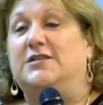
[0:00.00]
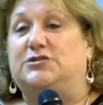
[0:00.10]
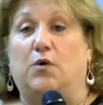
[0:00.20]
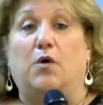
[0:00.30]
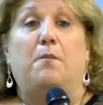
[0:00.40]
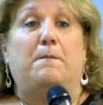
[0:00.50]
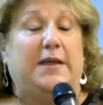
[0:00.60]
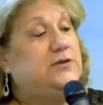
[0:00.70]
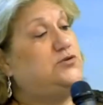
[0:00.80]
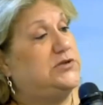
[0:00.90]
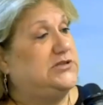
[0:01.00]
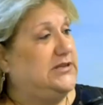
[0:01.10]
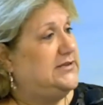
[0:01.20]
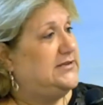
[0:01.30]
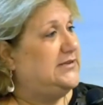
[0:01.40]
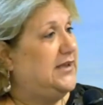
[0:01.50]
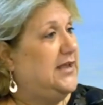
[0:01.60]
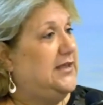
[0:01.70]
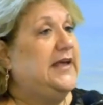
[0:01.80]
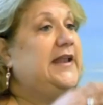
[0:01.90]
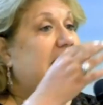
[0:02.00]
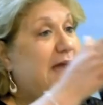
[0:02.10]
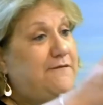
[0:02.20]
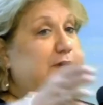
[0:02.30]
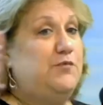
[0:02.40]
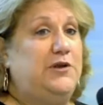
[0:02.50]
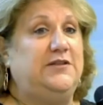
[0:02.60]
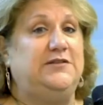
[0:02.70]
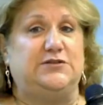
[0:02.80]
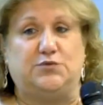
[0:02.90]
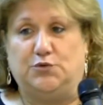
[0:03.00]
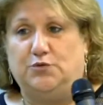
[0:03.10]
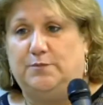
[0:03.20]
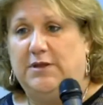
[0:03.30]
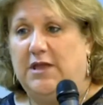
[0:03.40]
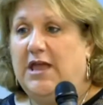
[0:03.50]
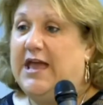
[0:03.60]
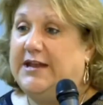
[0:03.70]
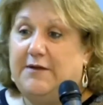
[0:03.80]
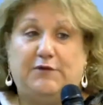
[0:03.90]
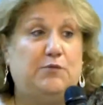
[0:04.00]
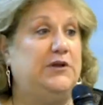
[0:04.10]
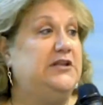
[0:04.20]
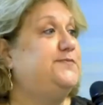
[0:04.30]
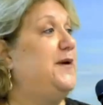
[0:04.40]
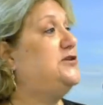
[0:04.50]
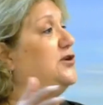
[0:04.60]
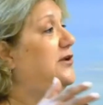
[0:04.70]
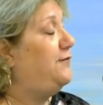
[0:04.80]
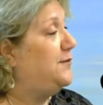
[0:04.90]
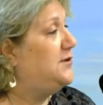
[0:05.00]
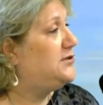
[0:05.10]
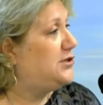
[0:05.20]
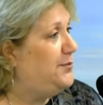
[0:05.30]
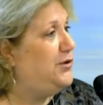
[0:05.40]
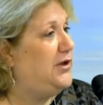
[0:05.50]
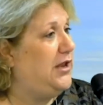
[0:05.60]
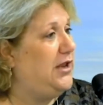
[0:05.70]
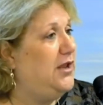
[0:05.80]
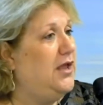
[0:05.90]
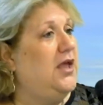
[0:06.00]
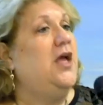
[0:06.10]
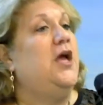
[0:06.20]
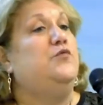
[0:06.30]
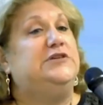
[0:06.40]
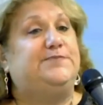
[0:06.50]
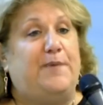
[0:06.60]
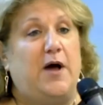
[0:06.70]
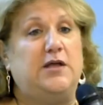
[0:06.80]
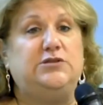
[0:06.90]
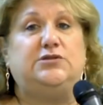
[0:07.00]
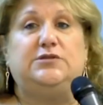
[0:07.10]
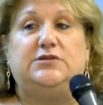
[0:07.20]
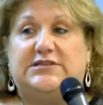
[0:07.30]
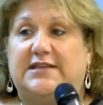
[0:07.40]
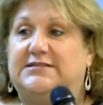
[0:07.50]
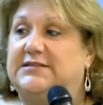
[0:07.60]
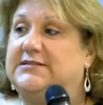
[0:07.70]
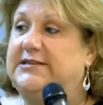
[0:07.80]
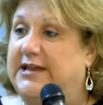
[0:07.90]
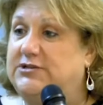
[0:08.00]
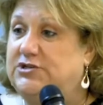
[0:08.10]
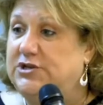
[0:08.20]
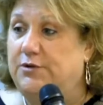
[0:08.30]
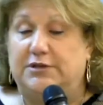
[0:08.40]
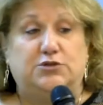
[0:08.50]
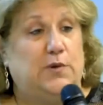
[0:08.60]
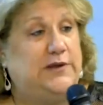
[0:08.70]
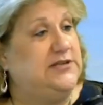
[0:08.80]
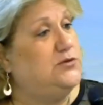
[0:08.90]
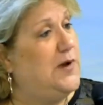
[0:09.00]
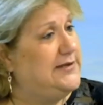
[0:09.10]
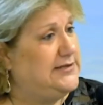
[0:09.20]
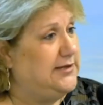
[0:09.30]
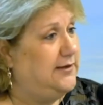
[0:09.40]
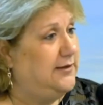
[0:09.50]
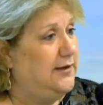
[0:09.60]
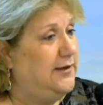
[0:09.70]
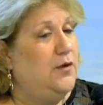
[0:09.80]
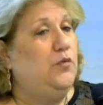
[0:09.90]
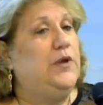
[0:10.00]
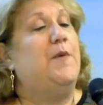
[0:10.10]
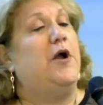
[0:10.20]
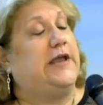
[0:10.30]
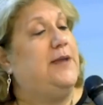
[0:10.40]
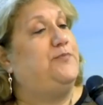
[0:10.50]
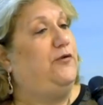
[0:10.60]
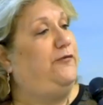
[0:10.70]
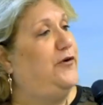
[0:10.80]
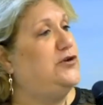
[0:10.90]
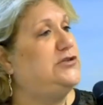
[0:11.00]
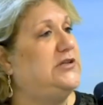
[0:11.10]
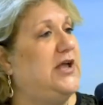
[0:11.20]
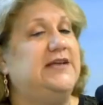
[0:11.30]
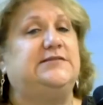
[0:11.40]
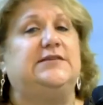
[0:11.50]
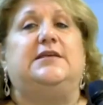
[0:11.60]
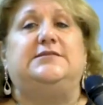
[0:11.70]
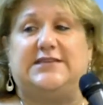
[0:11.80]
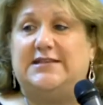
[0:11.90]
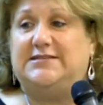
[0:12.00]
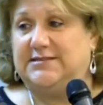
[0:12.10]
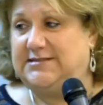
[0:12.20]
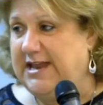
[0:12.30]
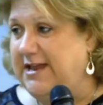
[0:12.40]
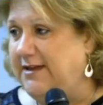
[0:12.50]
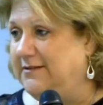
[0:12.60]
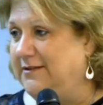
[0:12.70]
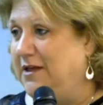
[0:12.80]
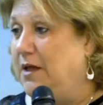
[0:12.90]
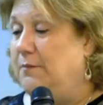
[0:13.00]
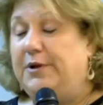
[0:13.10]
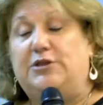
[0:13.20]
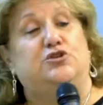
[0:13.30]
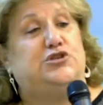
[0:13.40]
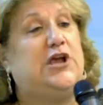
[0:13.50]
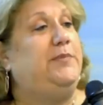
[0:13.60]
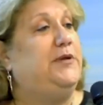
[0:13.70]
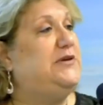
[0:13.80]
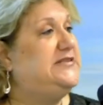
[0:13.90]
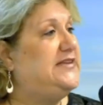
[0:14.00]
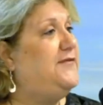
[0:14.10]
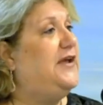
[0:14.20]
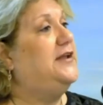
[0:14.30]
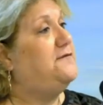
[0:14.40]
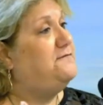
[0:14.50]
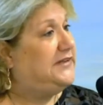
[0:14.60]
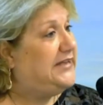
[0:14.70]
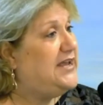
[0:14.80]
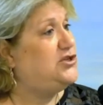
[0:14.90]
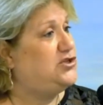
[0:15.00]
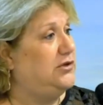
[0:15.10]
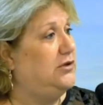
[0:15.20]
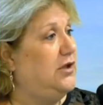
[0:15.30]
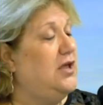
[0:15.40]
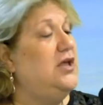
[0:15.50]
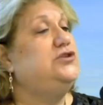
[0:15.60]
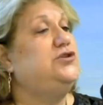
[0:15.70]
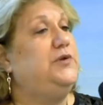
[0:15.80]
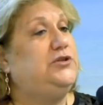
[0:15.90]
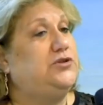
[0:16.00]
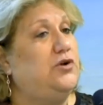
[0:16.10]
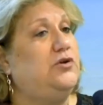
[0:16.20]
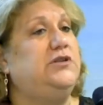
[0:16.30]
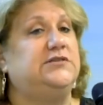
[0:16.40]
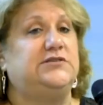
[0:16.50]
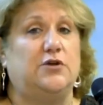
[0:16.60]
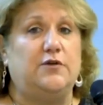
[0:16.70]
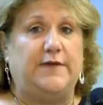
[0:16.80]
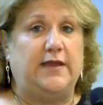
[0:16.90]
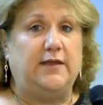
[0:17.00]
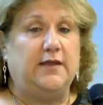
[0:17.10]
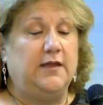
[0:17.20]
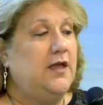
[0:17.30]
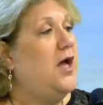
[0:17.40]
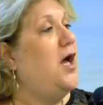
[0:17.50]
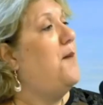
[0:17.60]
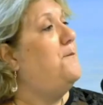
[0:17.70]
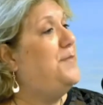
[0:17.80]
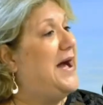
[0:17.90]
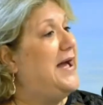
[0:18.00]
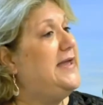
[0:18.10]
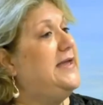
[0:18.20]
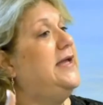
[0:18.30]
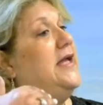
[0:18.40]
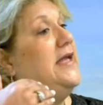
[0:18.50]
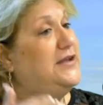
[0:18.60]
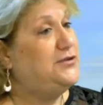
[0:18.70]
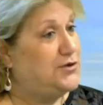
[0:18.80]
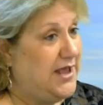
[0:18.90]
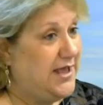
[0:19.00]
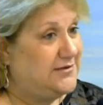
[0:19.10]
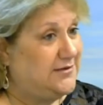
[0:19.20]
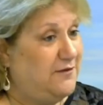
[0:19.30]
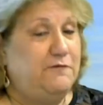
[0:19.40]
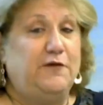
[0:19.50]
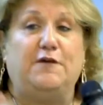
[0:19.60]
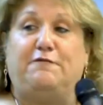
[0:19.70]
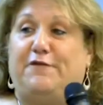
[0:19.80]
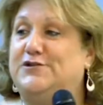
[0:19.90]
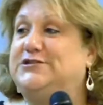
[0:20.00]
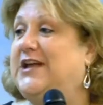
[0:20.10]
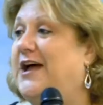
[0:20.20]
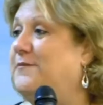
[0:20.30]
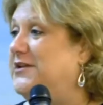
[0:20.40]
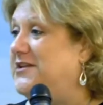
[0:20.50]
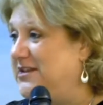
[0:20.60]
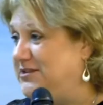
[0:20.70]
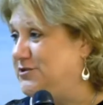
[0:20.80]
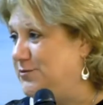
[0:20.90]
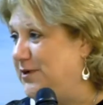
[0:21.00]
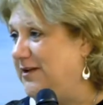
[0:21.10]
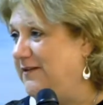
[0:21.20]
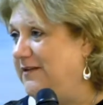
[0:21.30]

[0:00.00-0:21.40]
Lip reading: So my interest is that everyone in this room and everyone especially from this community respond to the census next year in 2020. We mark April 1st as Census Day, but you shall be receiving an invitation to return the survey by internet for the first time in history.